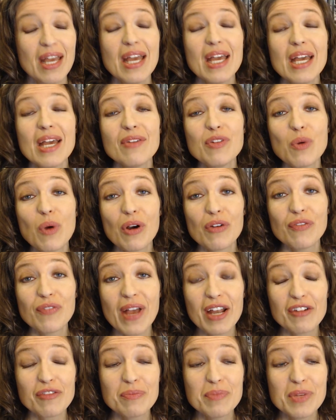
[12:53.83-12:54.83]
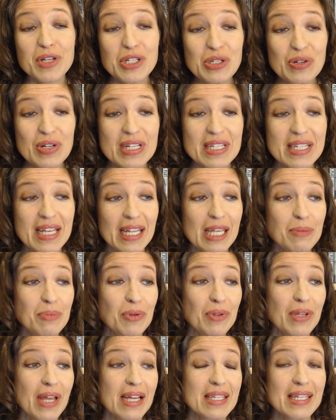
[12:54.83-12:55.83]
If you are a fan of mysteries that keep you
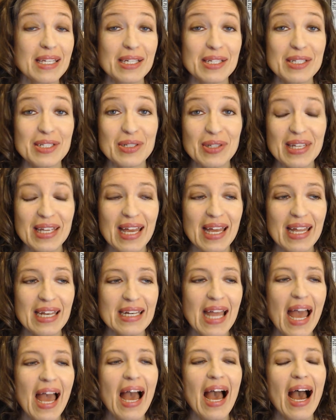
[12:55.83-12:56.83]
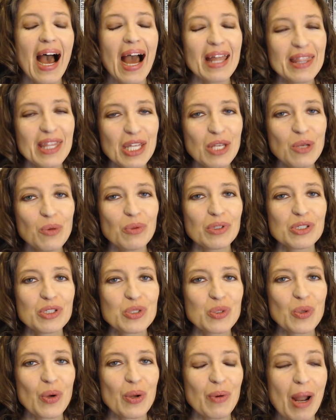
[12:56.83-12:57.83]
guessing until the end, I think you will
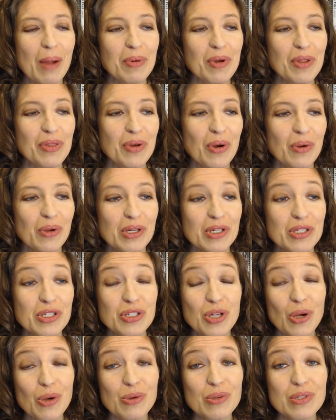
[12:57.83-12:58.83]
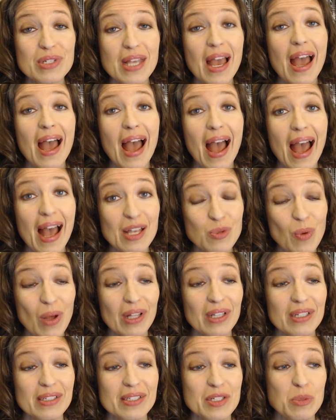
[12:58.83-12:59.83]
enjoy Robert Thorogood's shows as
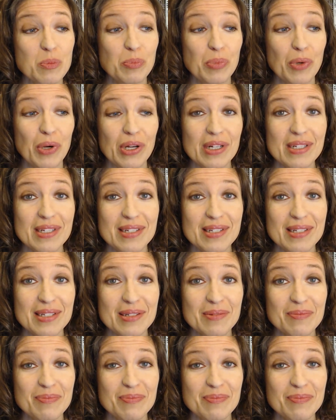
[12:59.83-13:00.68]
well as his books.